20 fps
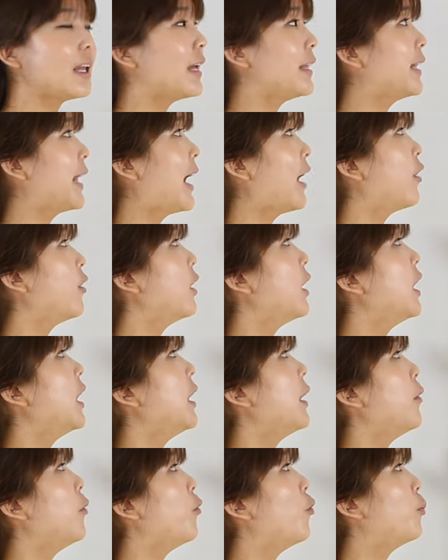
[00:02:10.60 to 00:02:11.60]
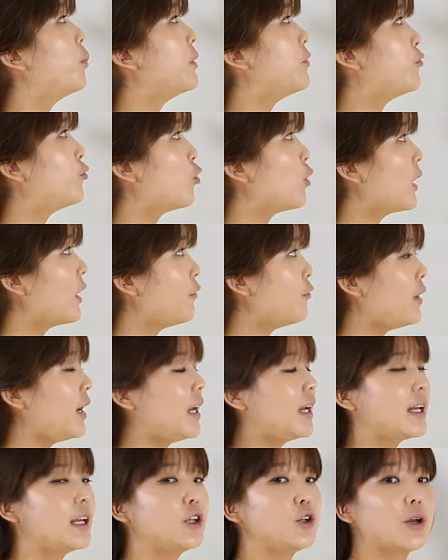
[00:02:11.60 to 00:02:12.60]
Now, before I
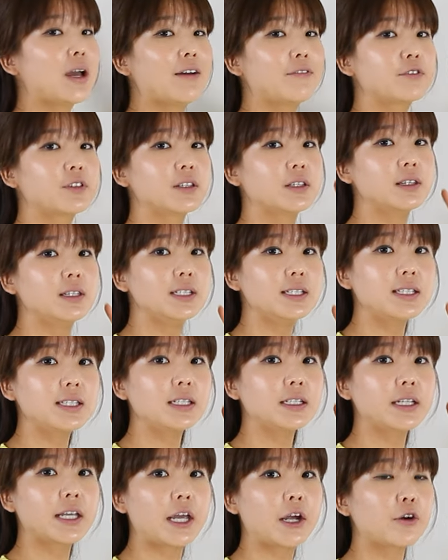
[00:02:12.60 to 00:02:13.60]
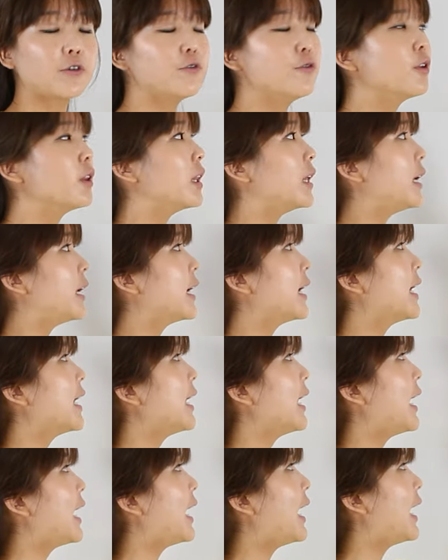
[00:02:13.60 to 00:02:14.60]
read it, you have to listen carefully.
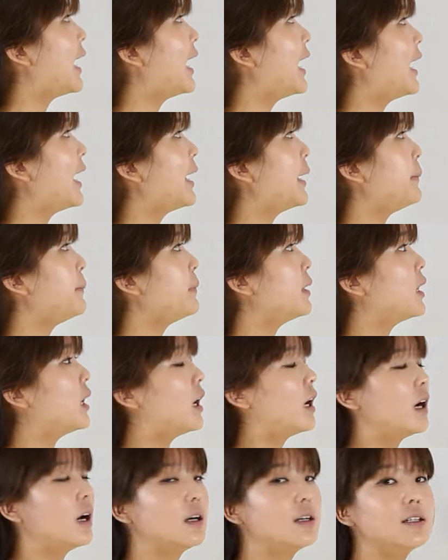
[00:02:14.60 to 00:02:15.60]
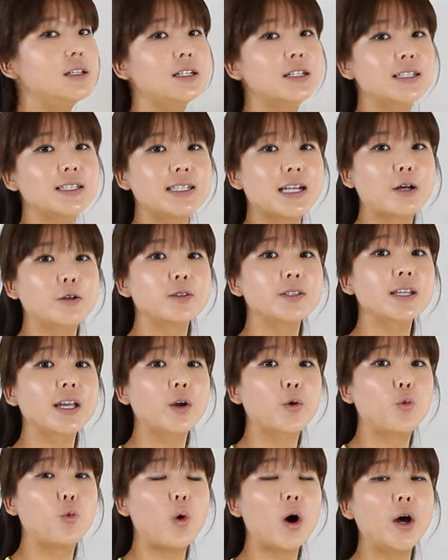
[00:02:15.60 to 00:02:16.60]
I'm a sounds
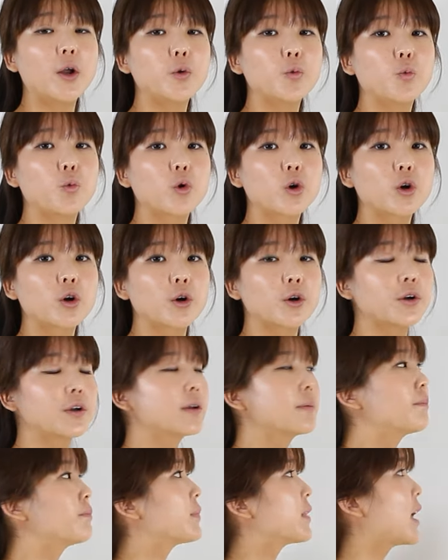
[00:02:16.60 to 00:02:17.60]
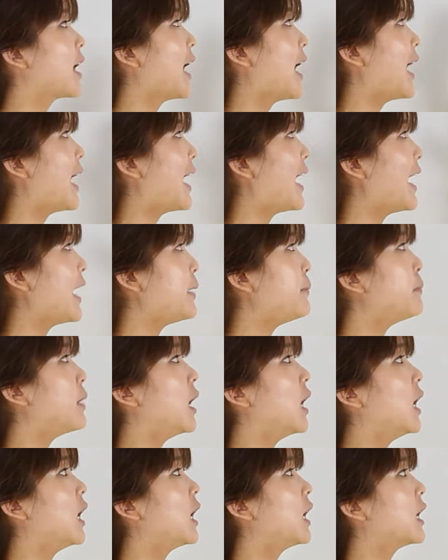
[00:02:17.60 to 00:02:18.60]
like one word. I'm
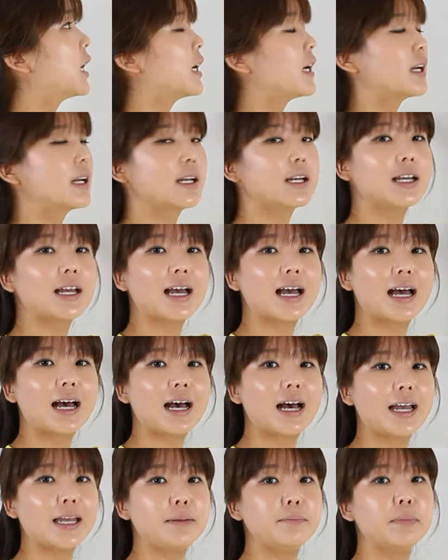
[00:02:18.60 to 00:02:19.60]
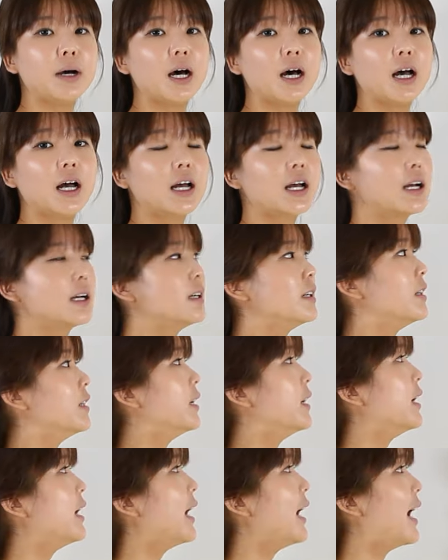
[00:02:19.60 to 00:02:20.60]
a, I'm a,
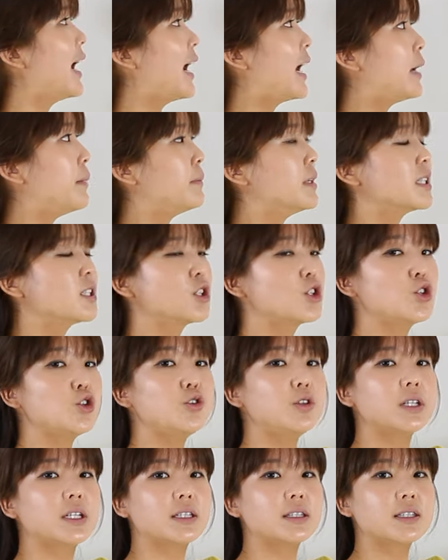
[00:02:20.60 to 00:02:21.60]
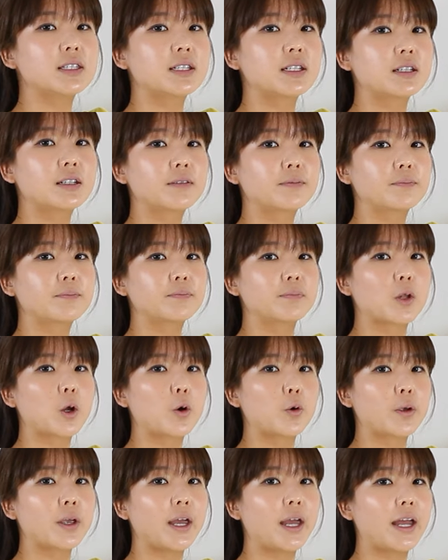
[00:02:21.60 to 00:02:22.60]
I'm a student.
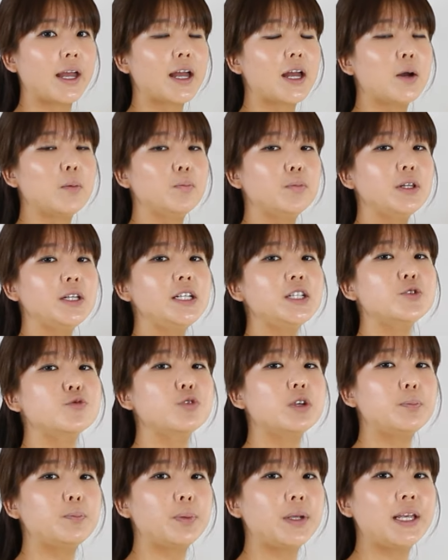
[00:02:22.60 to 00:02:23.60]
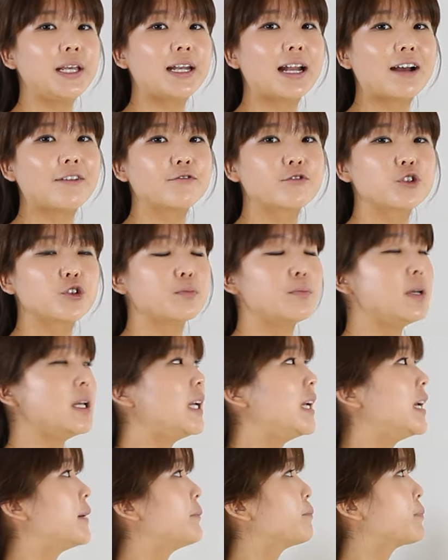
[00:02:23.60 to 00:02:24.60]
Okay, please repeat after
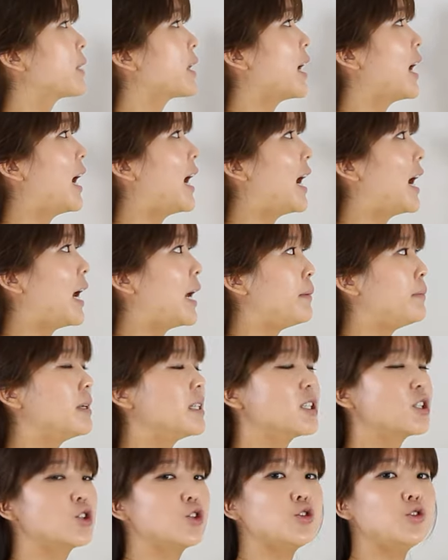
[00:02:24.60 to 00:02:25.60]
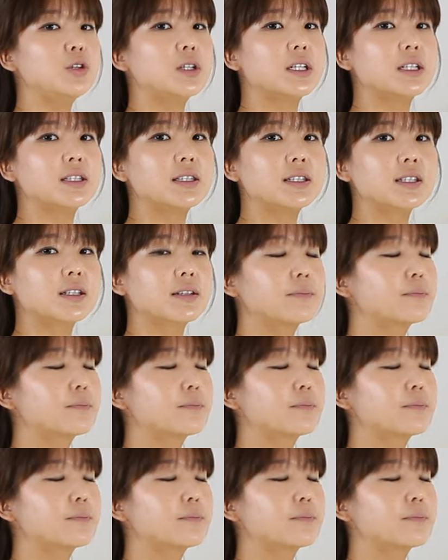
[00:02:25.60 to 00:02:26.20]
me. I'm a student.